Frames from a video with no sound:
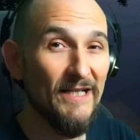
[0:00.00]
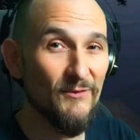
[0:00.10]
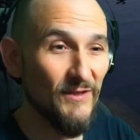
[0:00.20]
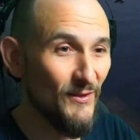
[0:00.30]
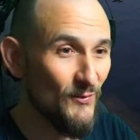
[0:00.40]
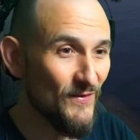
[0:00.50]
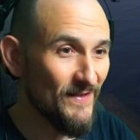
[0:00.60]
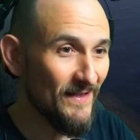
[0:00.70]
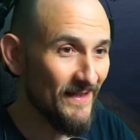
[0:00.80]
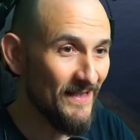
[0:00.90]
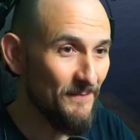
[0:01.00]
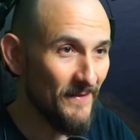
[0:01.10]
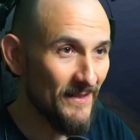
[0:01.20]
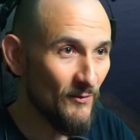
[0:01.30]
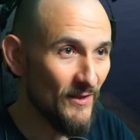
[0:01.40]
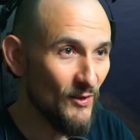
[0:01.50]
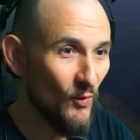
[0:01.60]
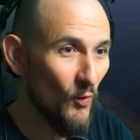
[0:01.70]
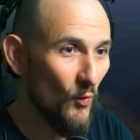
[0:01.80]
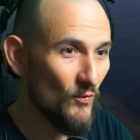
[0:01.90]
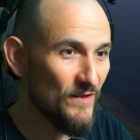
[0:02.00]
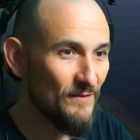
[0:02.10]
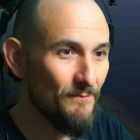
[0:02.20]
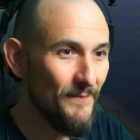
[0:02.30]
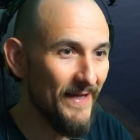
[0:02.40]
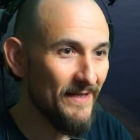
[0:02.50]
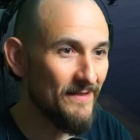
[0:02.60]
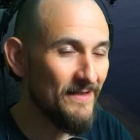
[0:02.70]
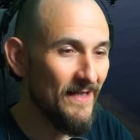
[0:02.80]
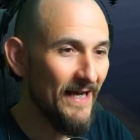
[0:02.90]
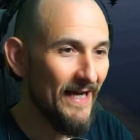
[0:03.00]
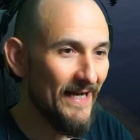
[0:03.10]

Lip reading: silver bream. You actually catch silver bream